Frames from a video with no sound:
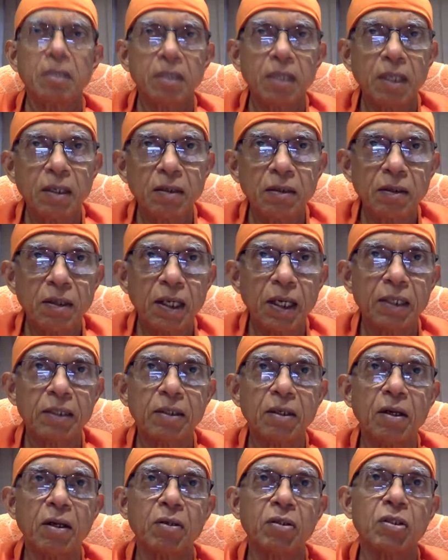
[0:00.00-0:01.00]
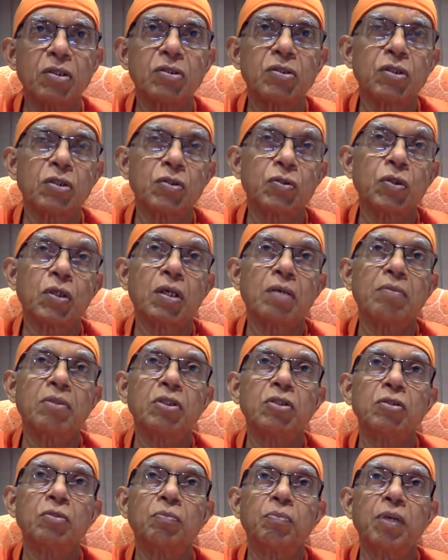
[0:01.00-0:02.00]
Then other organs also come
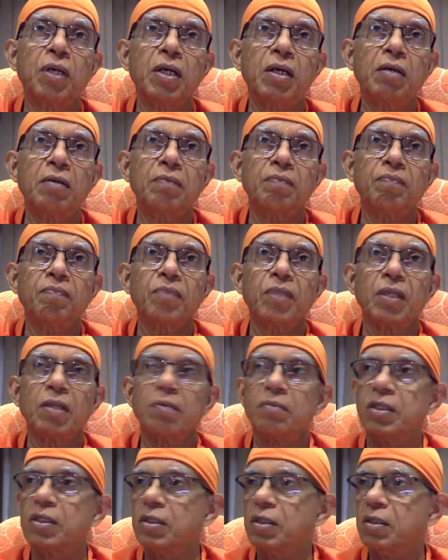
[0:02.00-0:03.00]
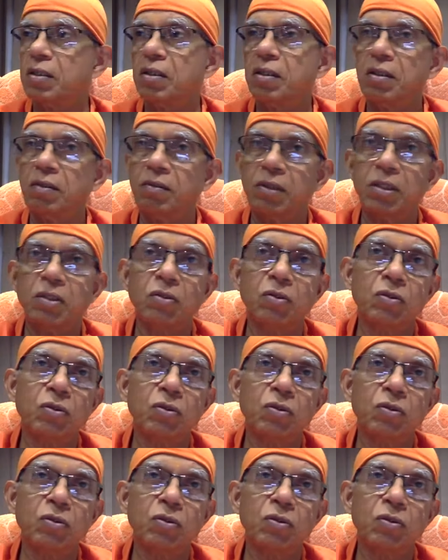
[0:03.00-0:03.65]
into play. But then even